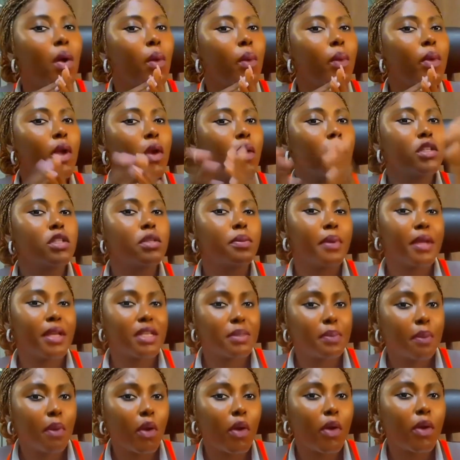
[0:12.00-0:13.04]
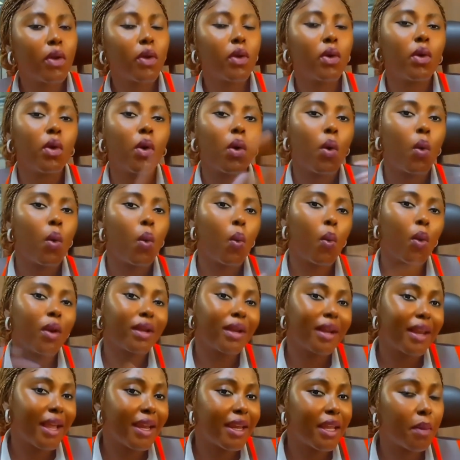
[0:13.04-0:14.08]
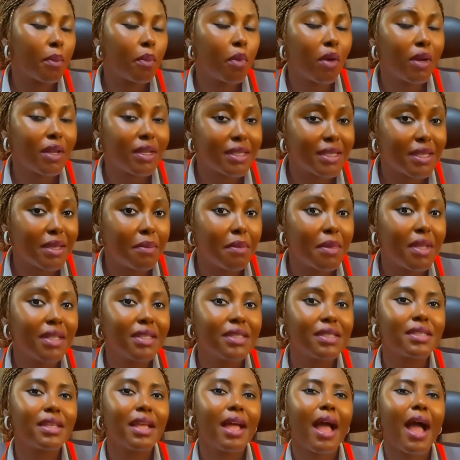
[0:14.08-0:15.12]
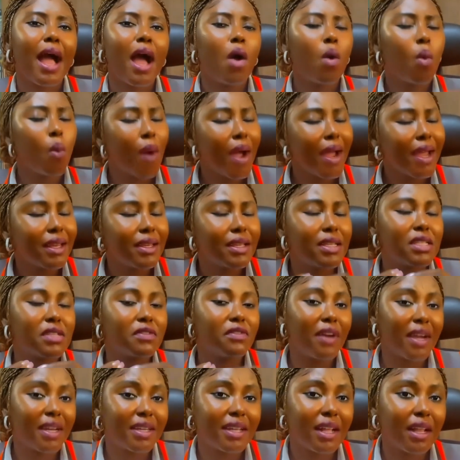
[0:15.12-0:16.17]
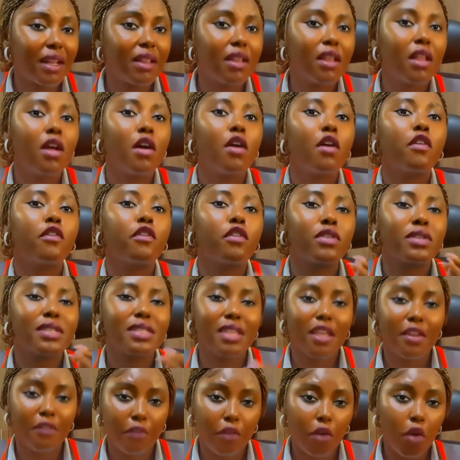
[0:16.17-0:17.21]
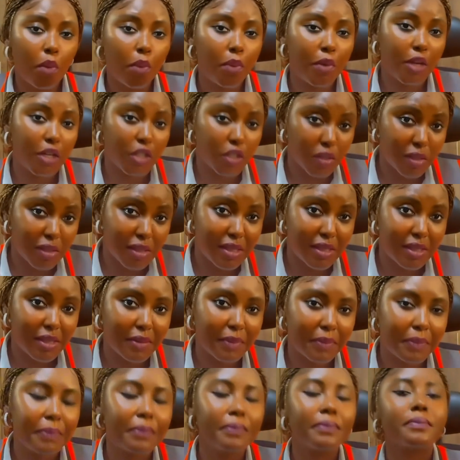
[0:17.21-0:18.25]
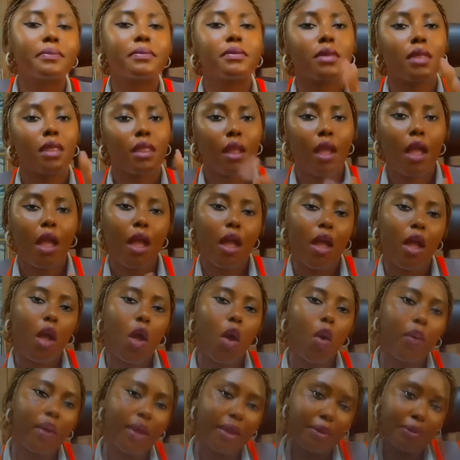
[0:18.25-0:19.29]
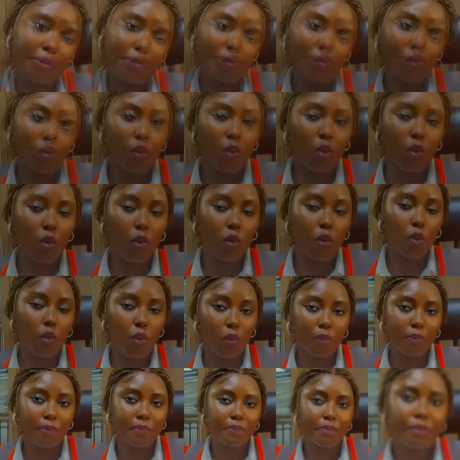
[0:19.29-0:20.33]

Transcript: we are going to be exploring what clear deck policy means and why it is vital for safe operations. Okay, let's go.